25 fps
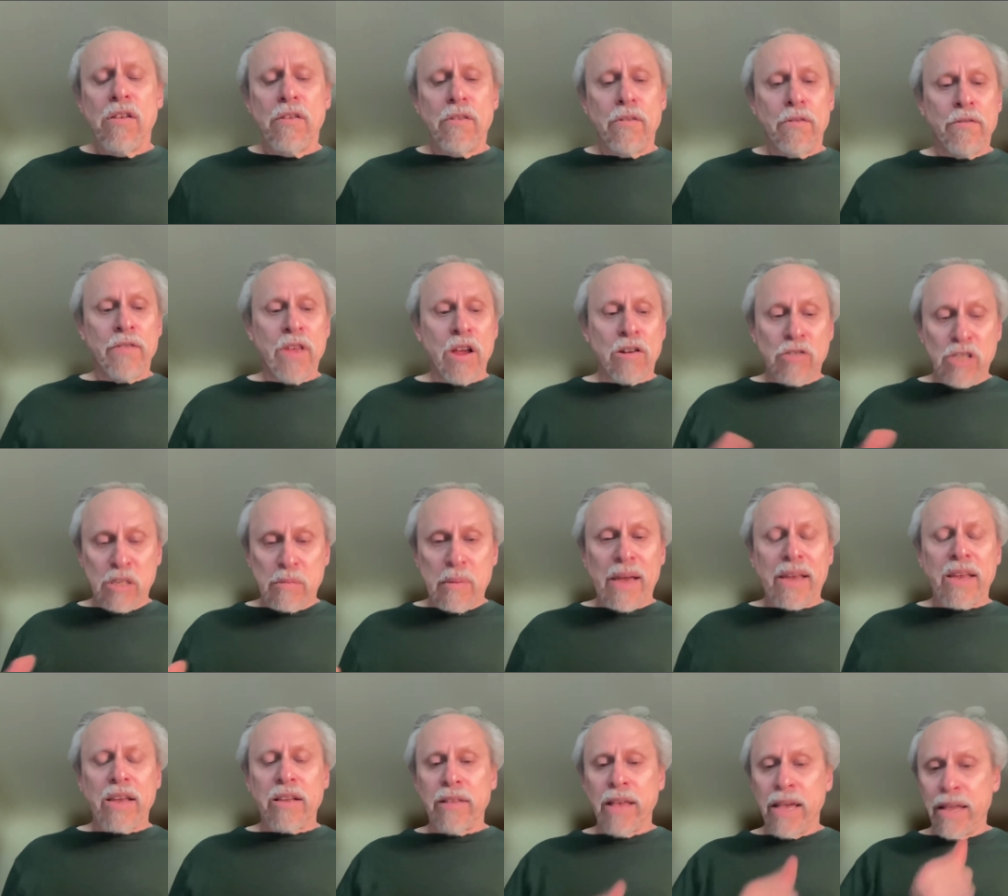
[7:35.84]
They're
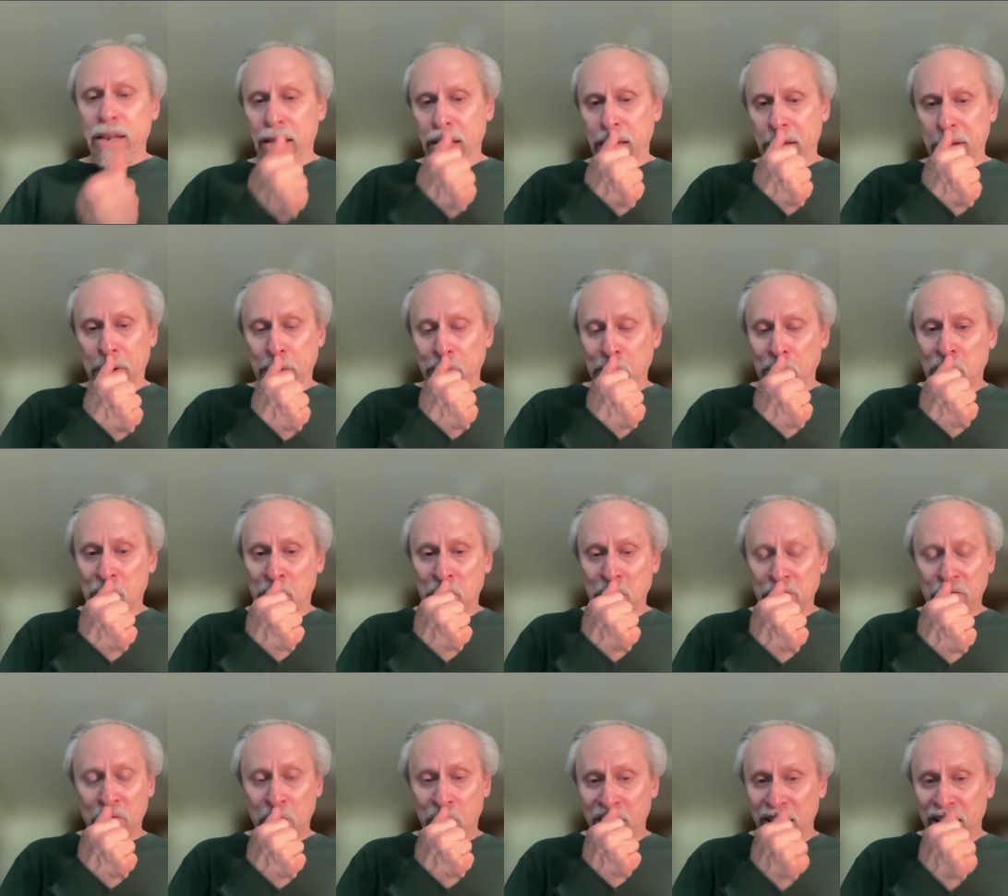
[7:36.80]
speculating in global
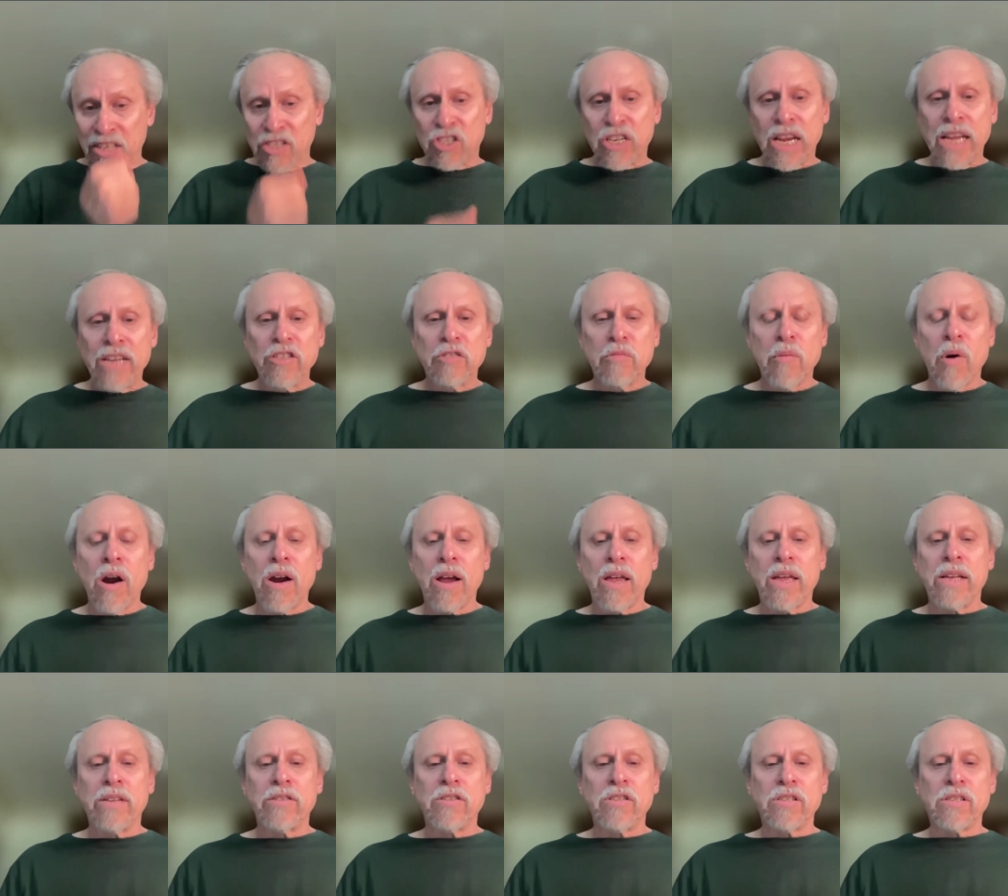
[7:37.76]
foreign exchange
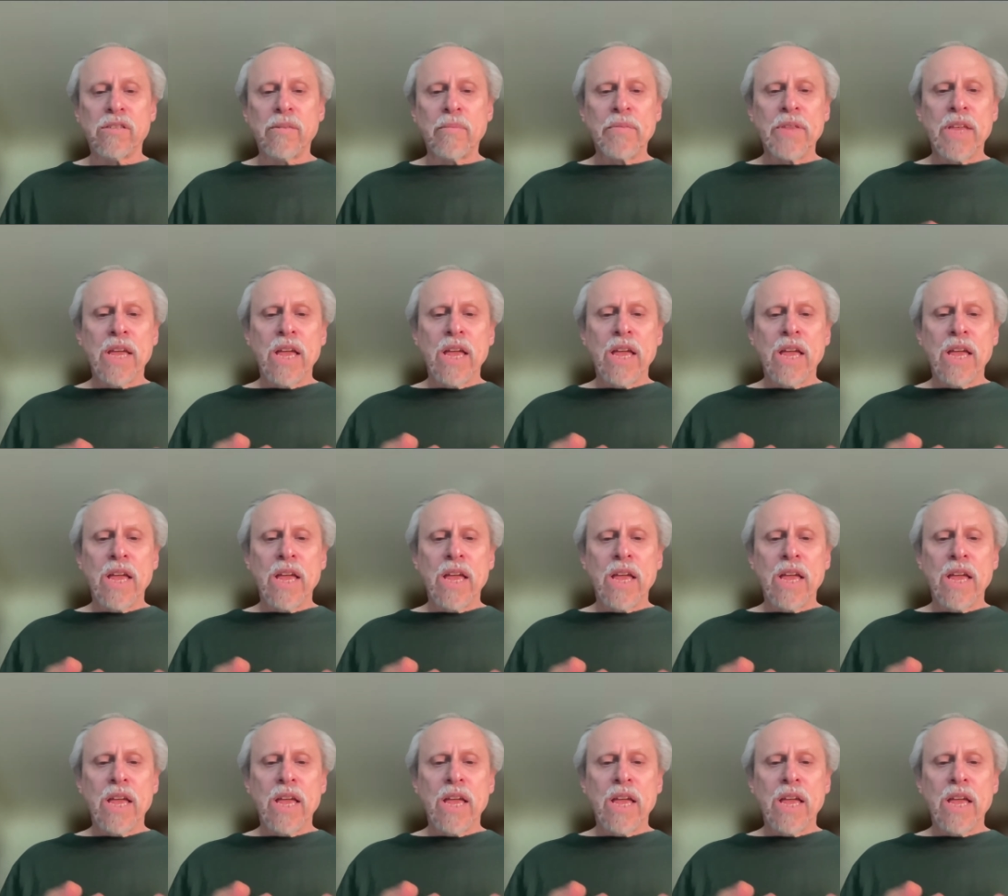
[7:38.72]
markets.